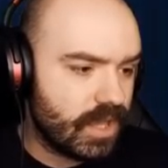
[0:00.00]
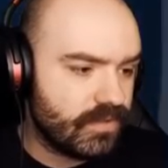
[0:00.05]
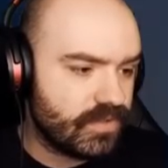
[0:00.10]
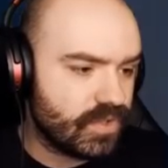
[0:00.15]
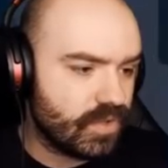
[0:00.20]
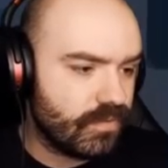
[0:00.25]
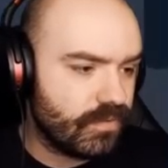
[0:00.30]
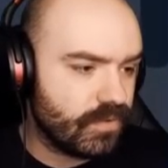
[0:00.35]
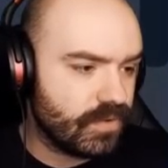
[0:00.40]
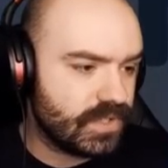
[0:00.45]
Cave
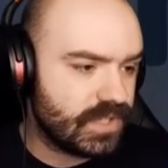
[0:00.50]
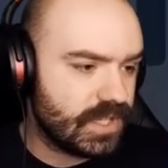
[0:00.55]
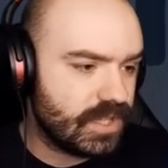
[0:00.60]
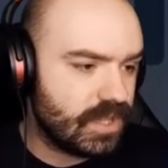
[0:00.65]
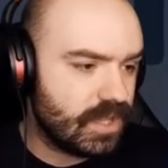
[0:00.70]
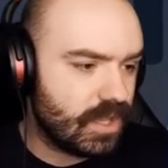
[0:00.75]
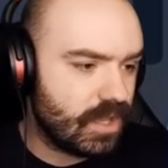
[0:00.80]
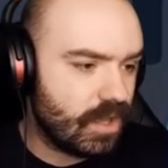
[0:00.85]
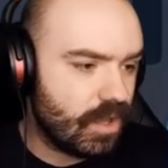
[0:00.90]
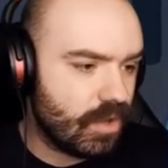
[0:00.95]
sulfur is
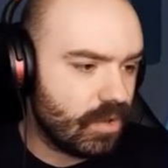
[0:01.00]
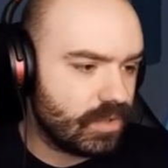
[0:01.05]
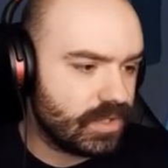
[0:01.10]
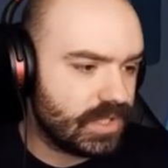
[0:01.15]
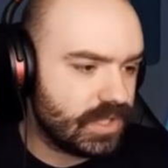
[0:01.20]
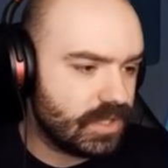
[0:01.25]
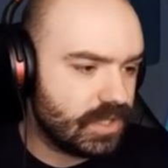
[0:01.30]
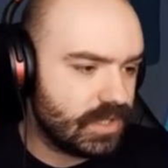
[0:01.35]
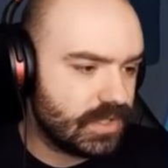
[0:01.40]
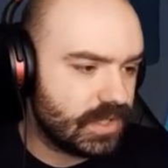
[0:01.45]
in. Oh,
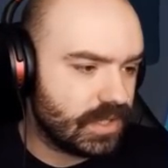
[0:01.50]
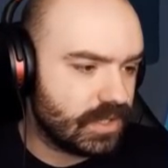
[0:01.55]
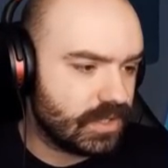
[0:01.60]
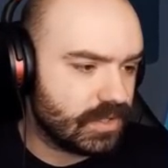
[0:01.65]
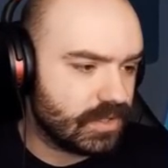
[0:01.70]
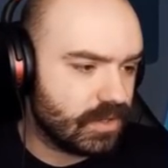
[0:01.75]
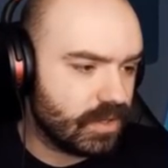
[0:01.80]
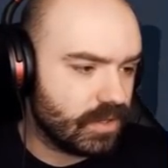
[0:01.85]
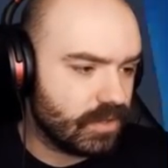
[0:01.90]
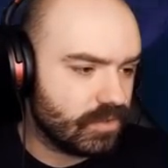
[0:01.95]
it's in these
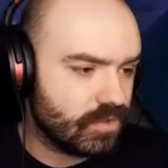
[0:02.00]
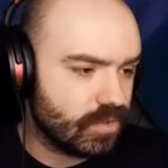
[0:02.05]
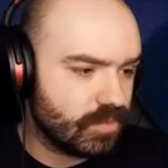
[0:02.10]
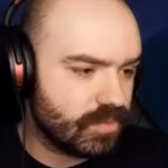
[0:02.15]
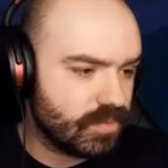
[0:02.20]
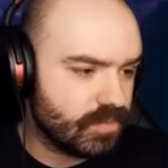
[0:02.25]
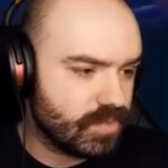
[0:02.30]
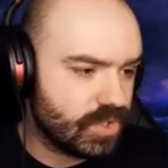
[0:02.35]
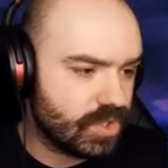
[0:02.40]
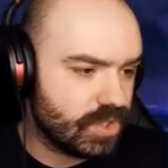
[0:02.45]
things. All right,
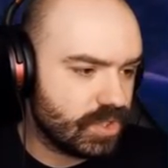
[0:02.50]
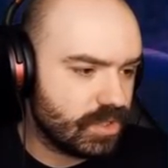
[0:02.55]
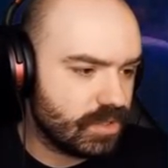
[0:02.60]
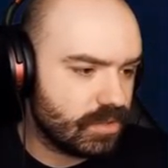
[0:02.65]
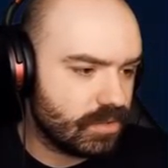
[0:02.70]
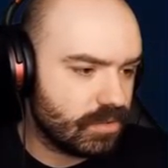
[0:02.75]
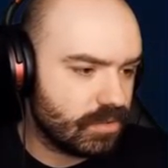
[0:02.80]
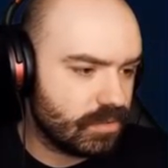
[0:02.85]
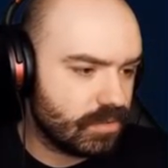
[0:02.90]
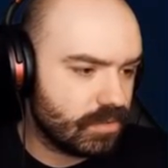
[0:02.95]
drop some
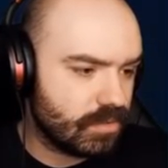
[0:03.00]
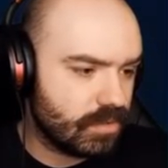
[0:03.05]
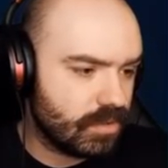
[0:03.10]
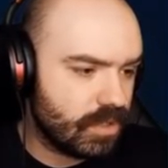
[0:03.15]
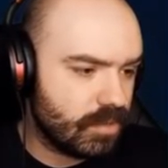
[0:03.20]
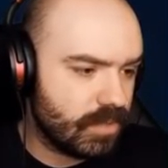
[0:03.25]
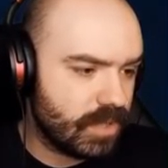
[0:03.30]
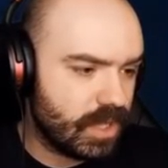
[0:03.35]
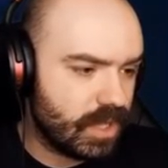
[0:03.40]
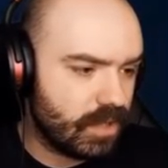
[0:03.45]
shit.
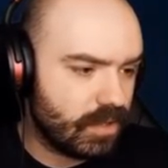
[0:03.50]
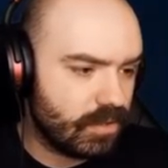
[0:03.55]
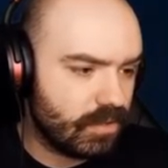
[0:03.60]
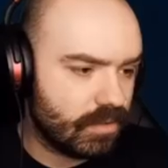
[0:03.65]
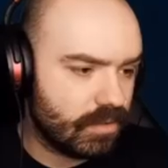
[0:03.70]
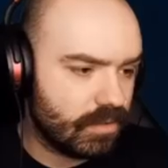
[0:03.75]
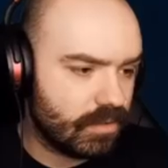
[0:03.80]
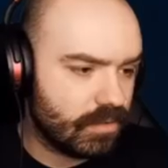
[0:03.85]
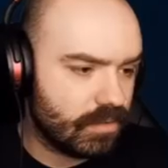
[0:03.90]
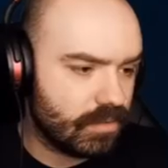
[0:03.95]
Give me that.
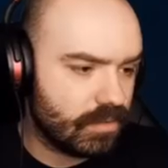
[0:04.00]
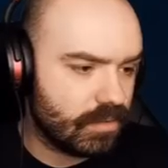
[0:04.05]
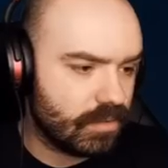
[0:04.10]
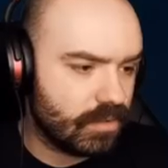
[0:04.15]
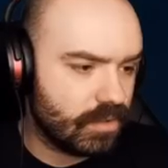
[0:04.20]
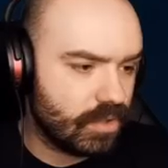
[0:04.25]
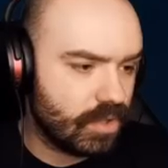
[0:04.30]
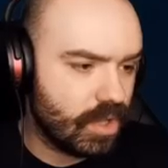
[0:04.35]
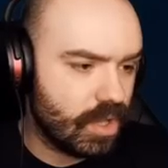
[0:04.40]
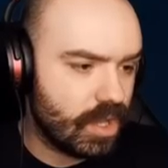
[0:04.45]

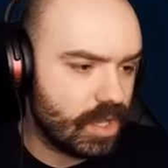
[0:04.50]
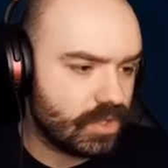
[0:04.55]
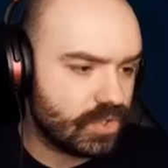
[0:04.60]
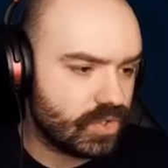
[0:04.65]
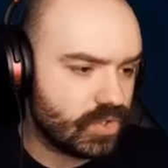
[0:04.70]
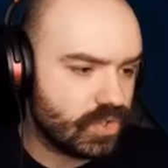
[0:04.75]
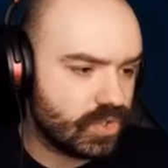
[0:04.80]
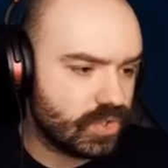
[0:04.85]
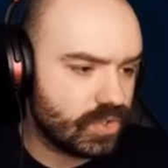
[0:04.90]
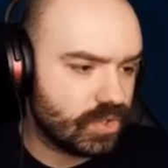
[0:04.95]

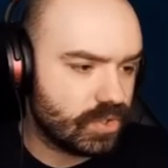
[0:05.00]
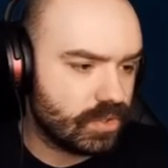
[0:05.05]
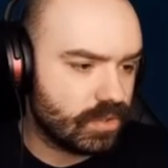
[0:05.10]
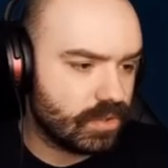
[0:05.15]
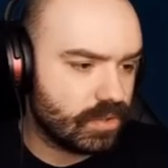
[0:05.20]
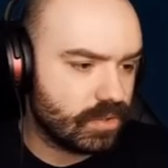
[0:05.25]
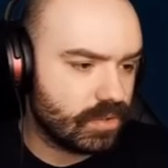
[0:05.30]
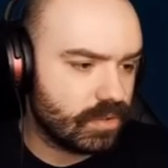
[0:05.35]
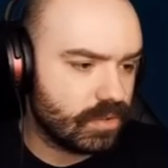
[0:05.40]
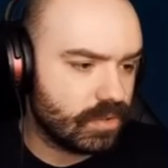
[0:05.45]
Yes!
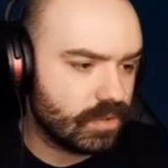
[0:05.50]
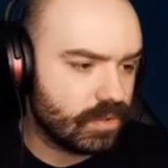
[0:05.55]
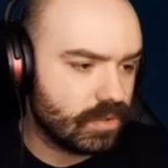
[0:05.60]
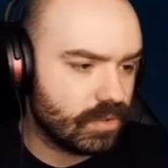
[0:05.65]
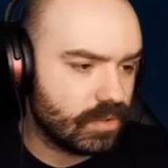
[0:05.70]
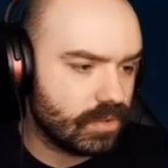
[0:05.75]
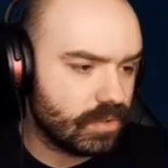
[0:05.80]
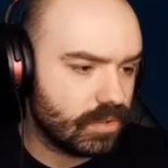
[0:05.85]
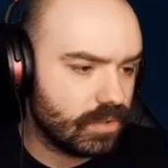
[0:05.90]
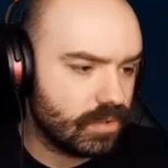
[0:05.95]

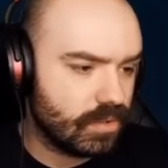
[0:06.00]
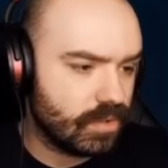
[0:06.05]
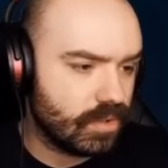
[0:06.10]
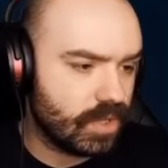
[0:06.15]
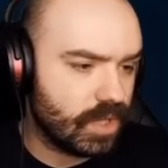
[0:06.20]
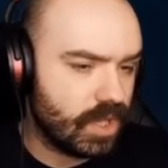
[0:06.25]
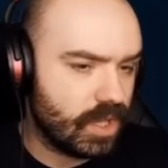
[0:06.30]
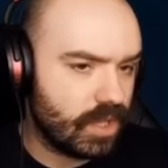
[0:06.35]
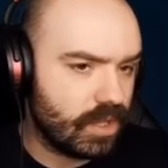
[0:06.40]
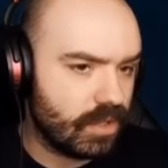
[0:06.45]

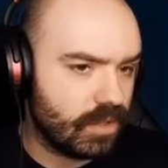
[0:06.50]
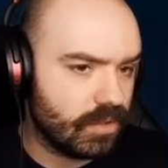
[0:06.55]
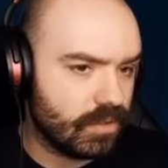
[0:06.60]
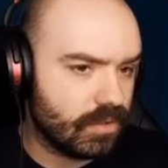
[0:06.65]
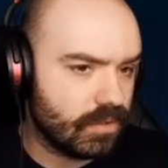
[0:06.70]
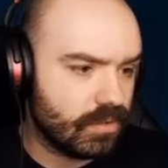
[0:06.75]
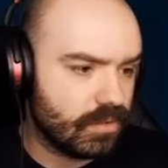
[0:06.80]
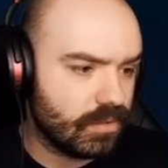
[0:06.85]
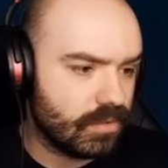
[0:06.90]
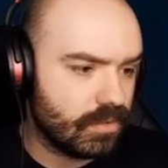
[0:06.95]
Okay.
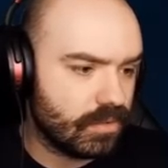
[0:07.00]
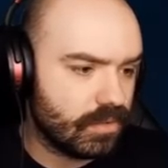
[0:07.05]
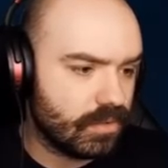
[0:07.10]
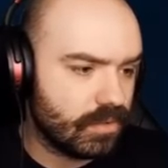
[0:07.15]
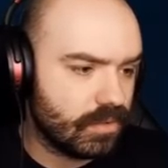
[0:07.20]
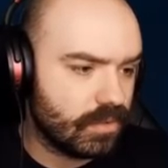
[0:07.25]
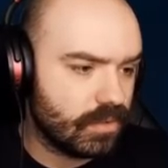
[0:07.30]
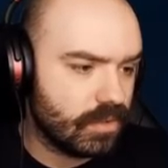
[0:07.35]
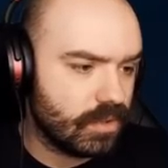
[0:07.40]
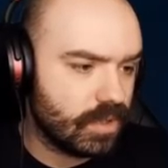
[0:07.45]

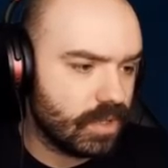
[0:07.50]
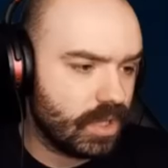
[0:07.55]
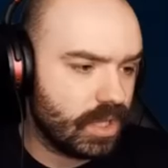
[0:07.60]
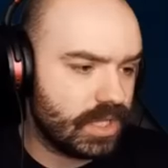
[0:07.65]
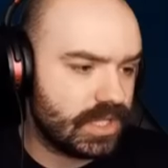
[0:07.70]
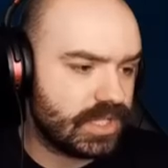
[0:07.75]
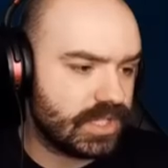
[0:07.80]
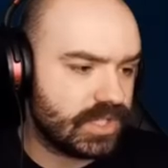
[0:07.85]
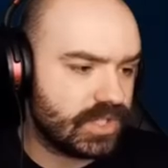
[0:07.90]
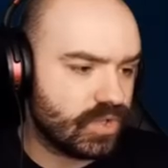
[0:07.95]

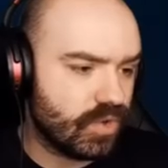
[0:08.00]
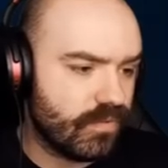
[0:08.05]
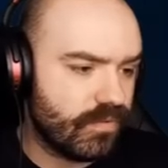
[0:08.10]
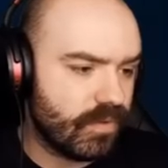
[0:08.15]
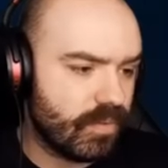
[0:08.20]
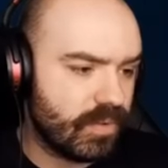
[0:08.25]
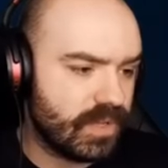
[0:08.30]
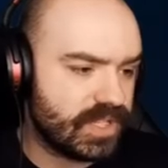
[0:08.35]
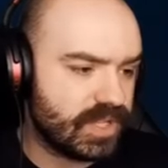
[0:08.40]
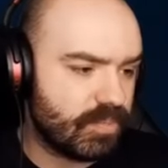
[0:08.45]
It's a
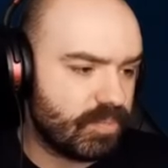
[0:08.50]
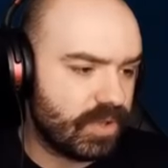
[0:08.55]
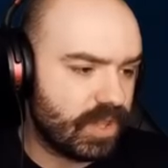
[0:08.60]
sulfur. It's a